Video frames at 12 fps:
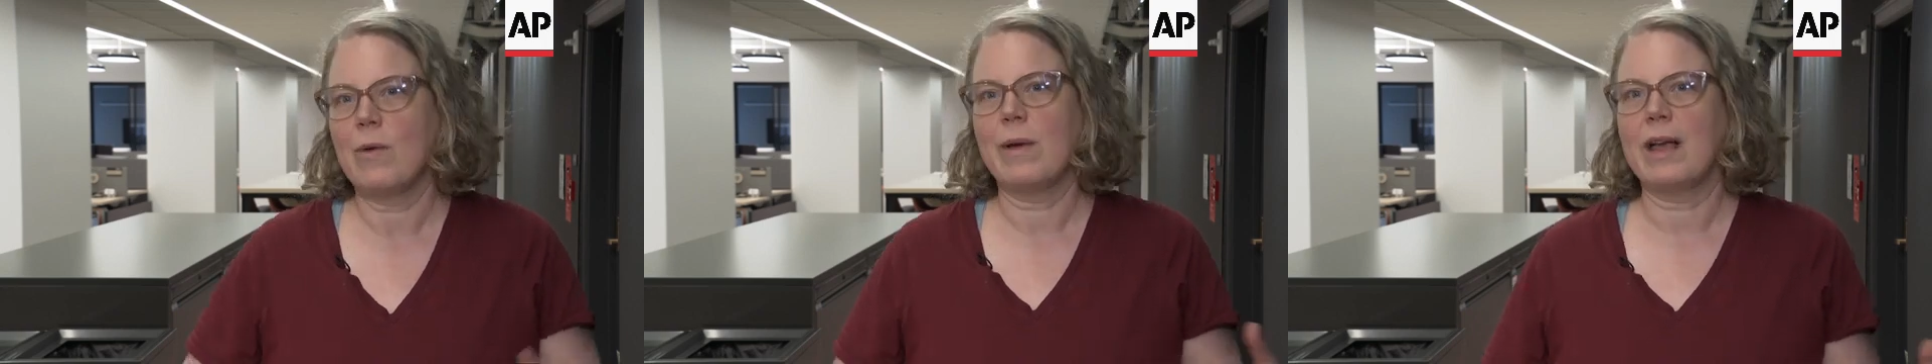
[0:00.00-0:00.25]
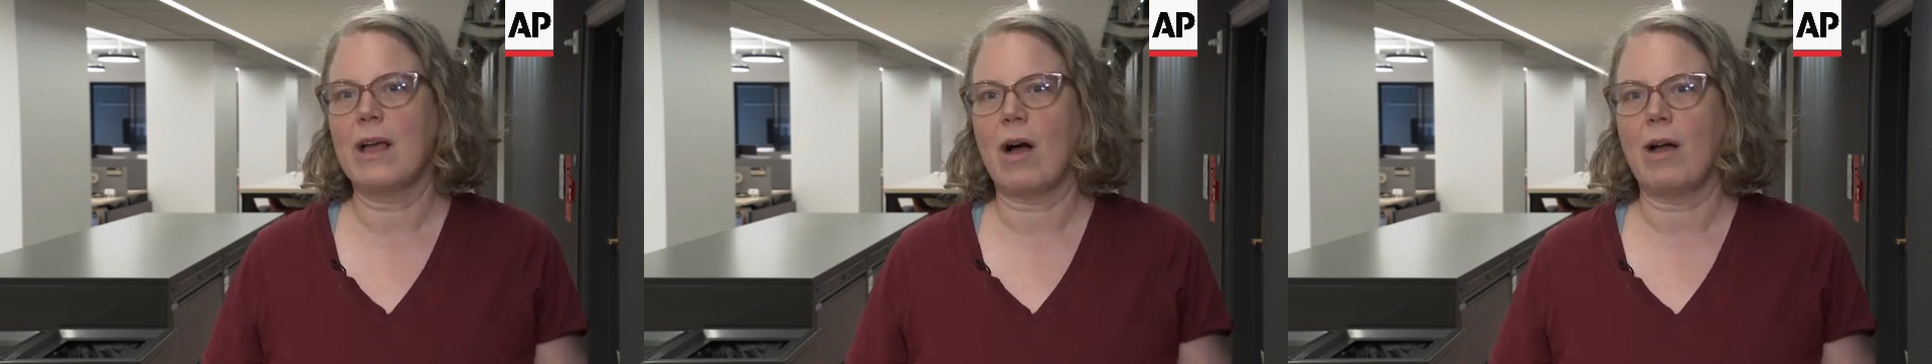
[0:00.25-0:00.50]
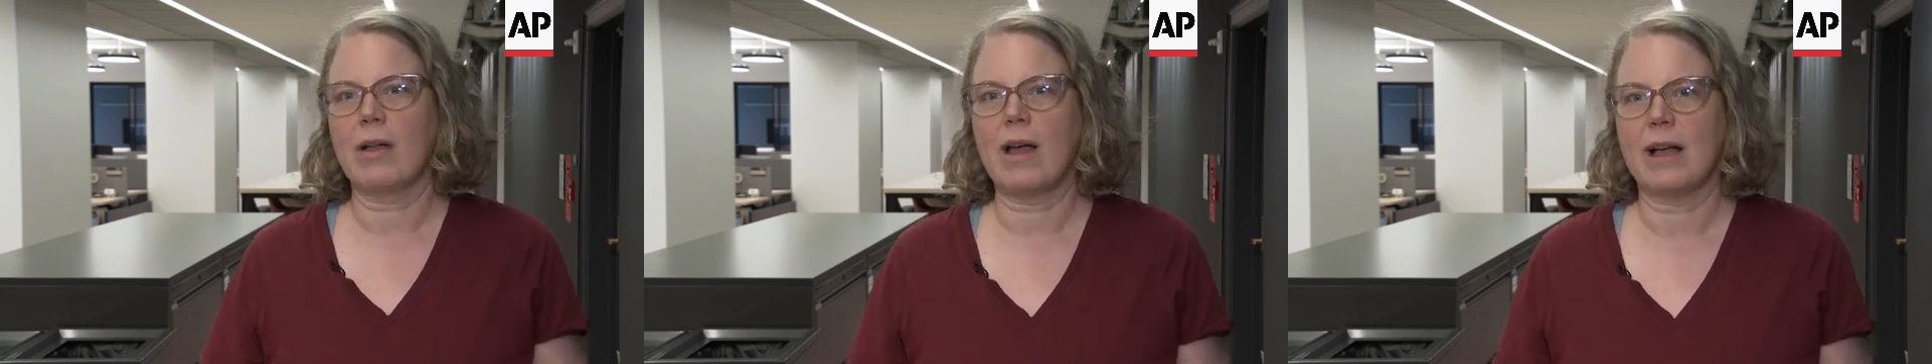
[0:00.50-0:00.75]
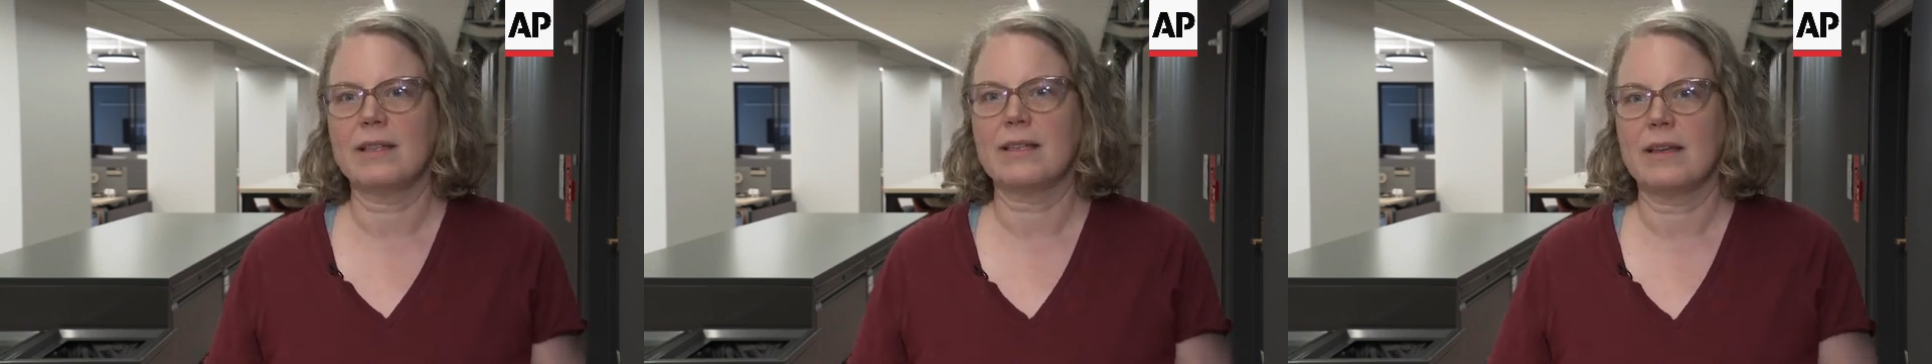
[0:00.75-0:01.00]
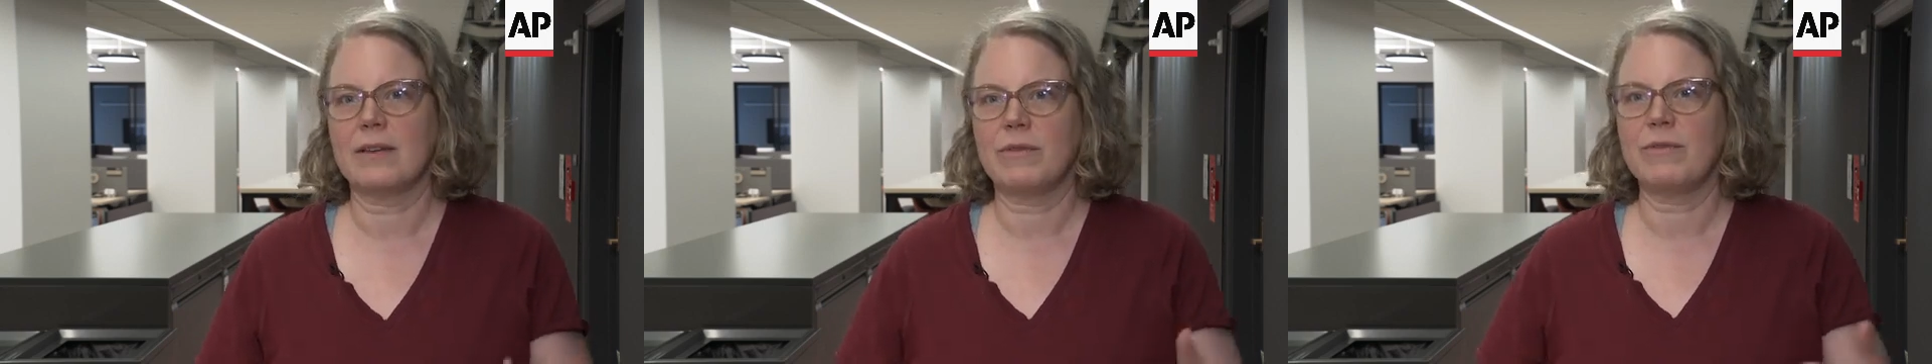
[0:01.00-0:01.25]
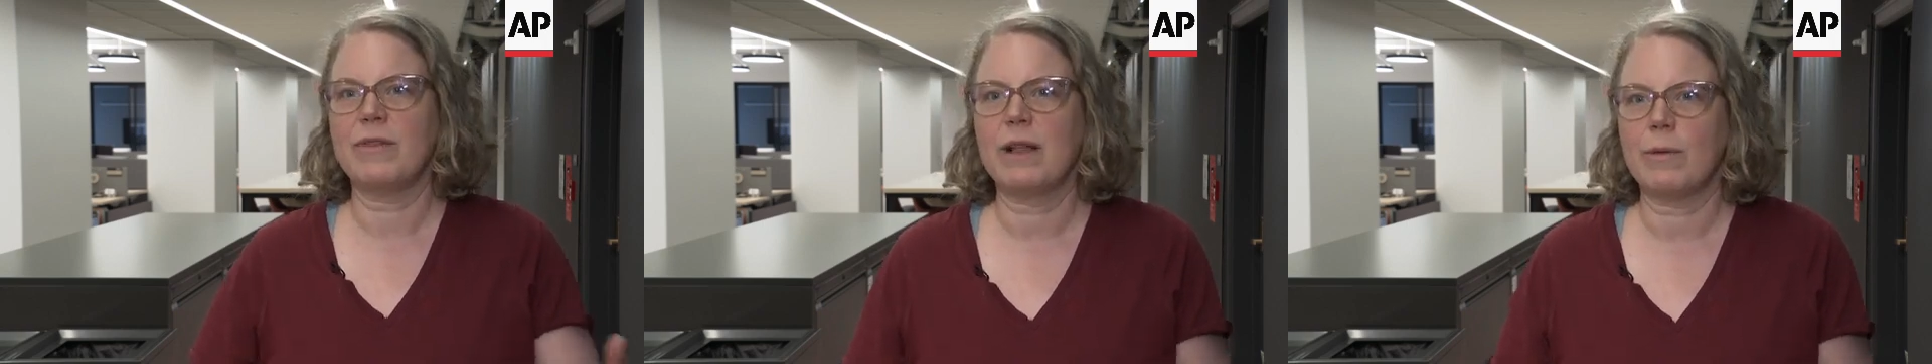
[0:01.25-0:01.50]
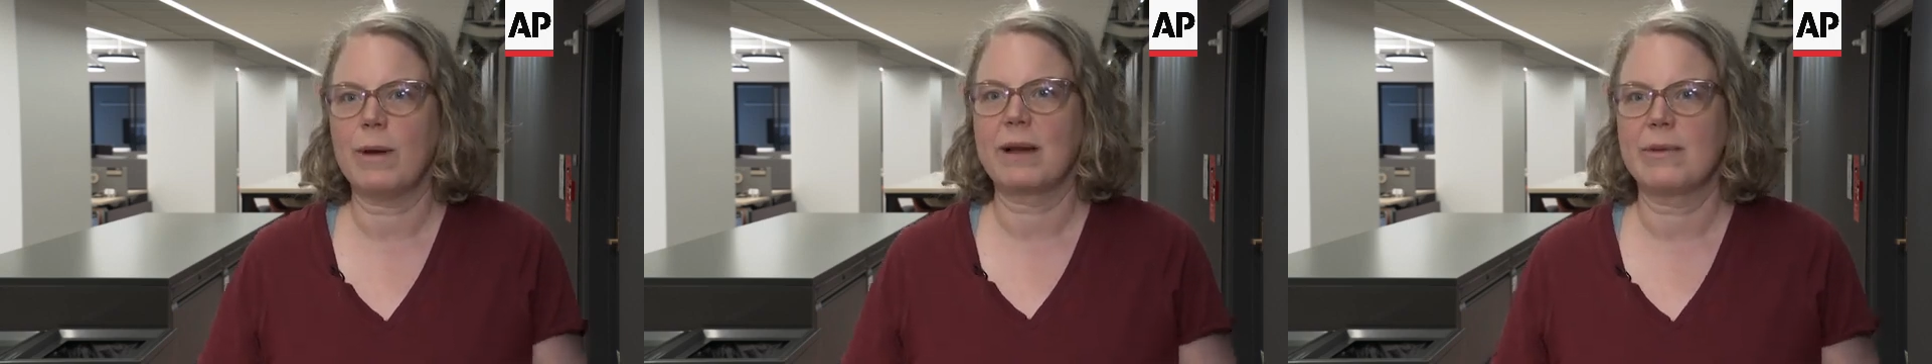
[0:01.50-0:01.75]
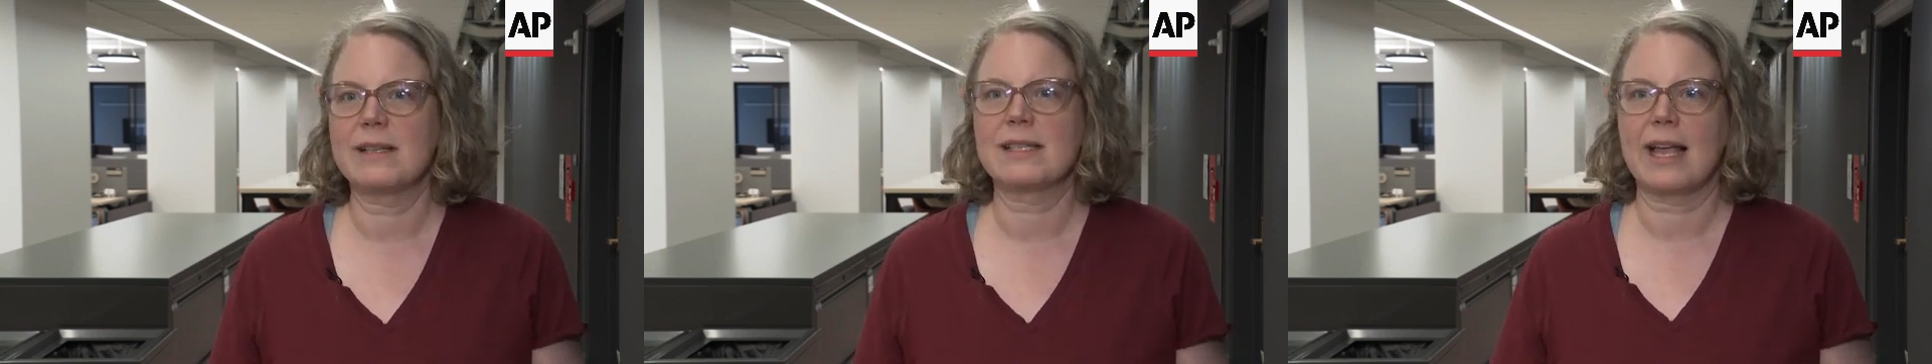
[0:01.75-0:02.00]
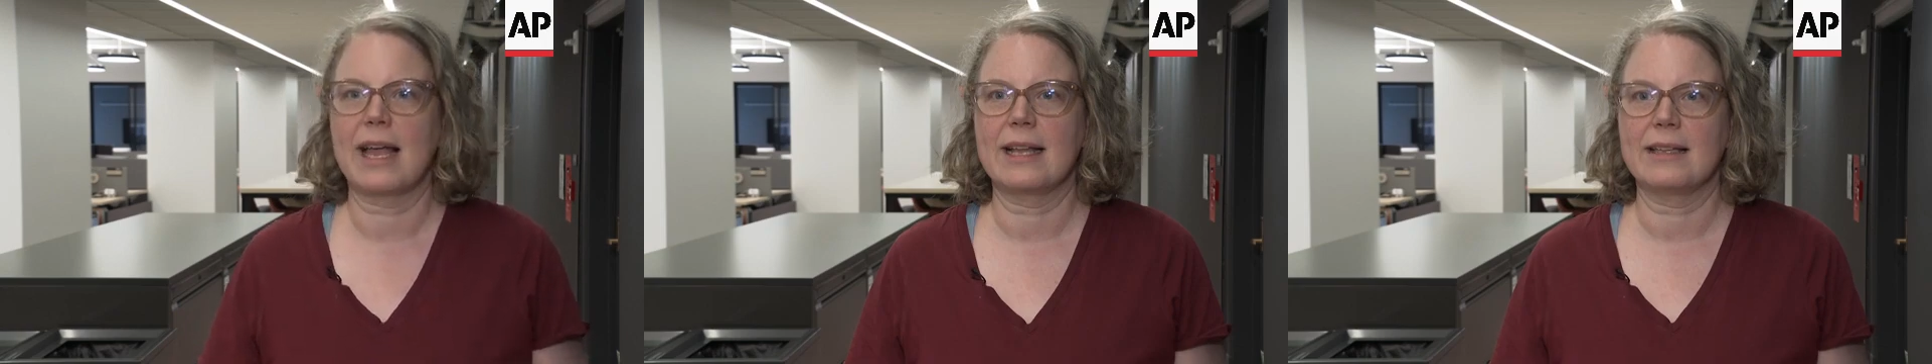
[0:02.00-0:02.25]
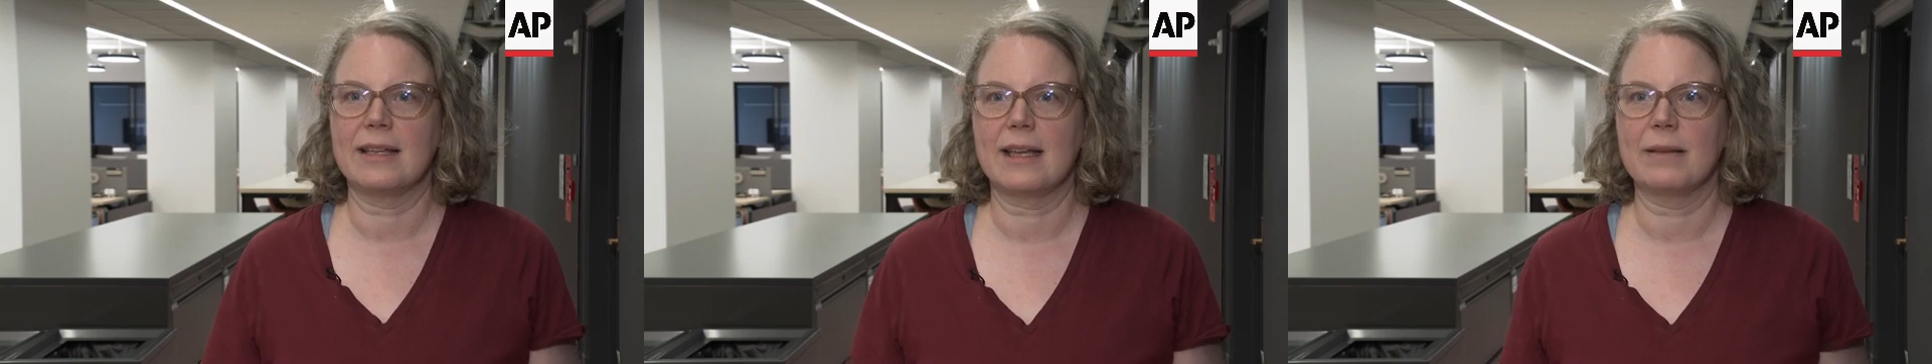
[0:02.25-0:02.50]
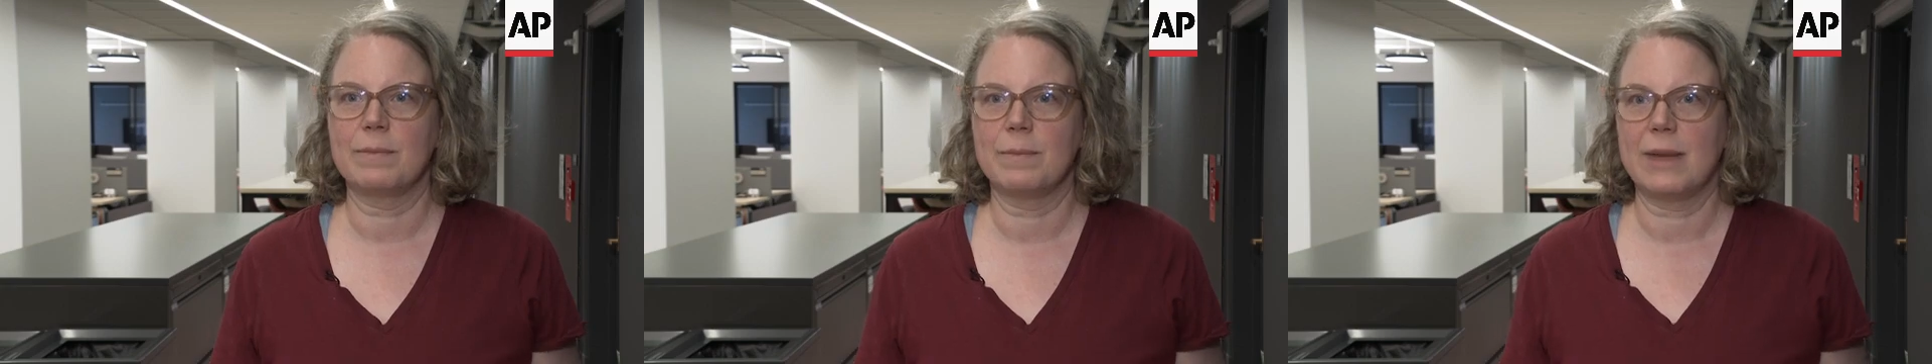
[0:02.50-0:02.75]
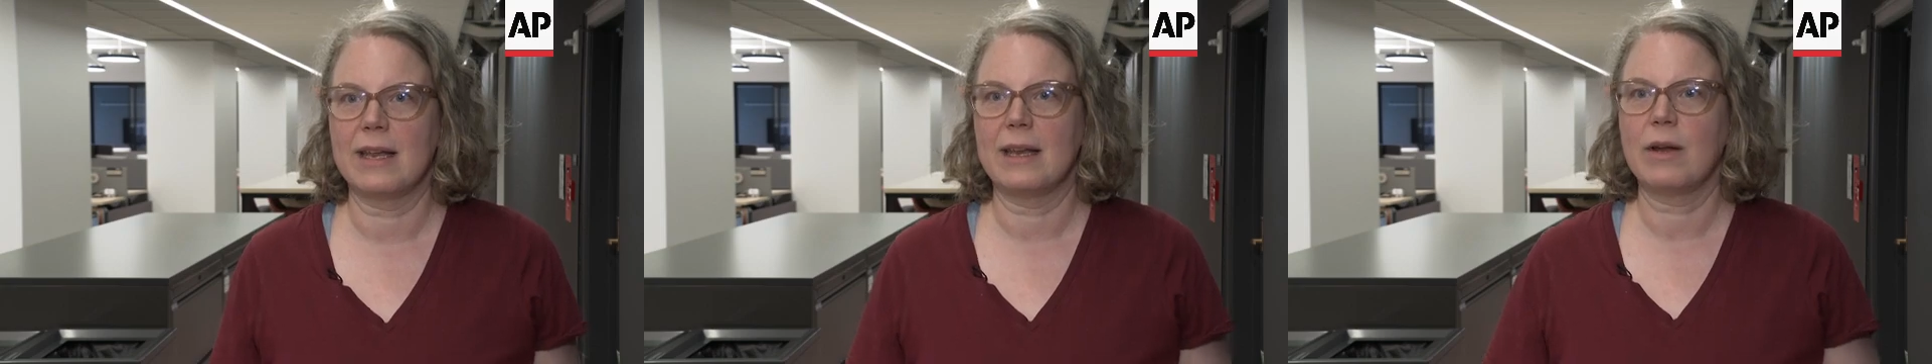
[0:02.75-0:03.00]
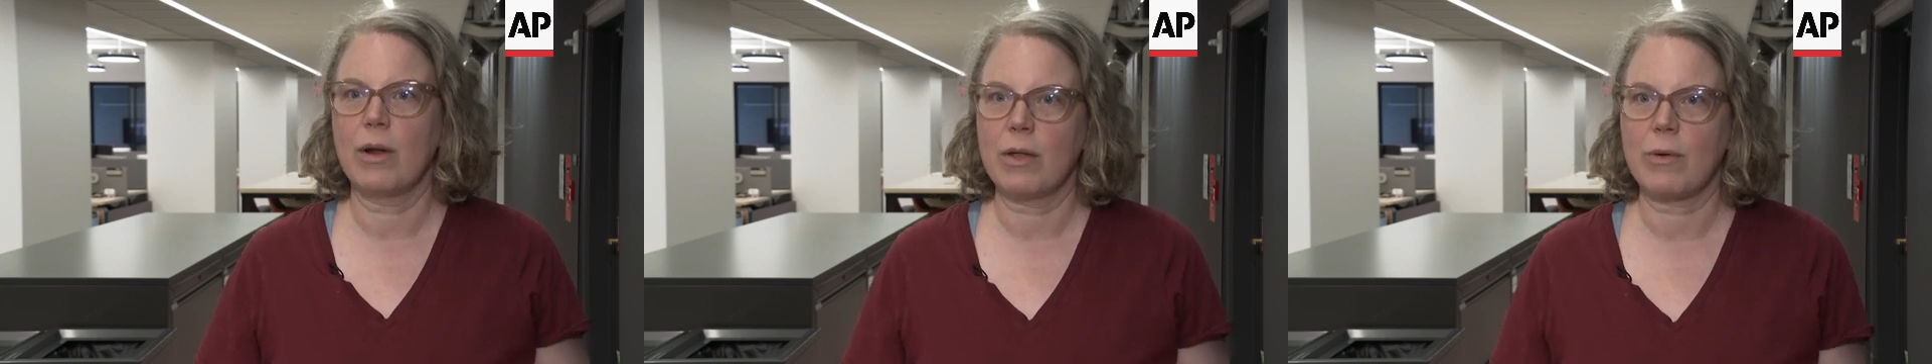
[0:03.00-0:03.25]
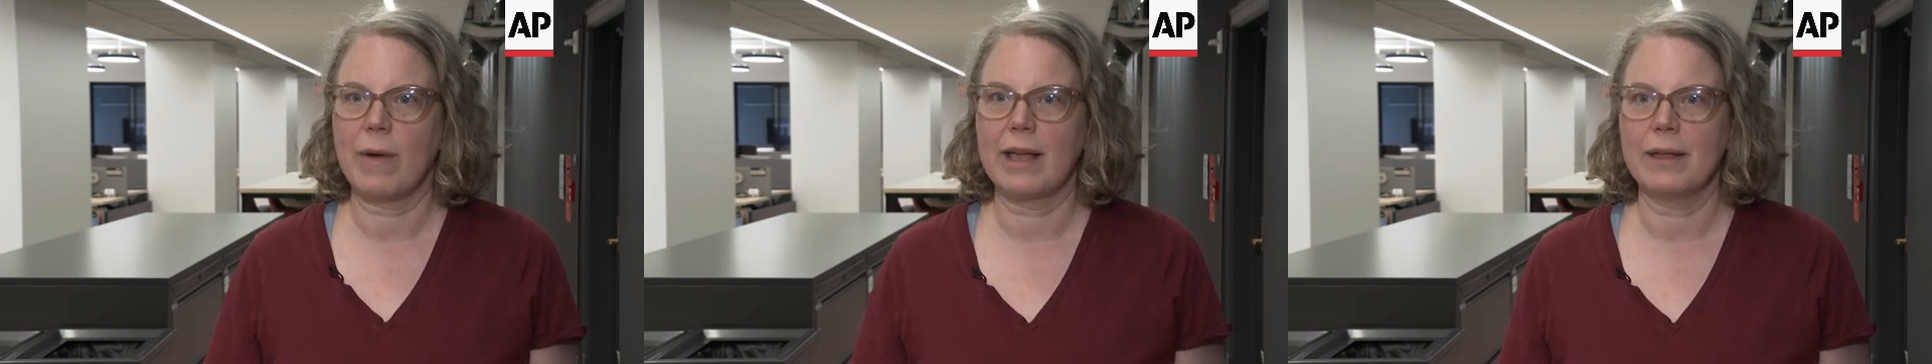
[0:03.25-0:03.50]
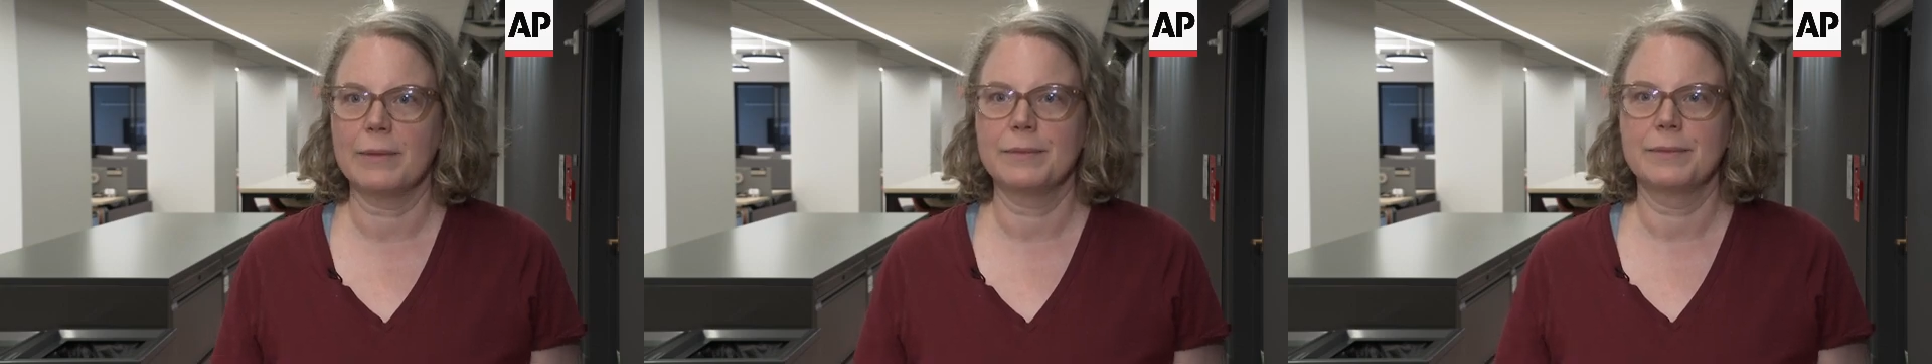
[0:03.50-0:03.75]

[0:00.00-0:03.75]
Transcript: we all got to feel what it was like to be in an earthquake.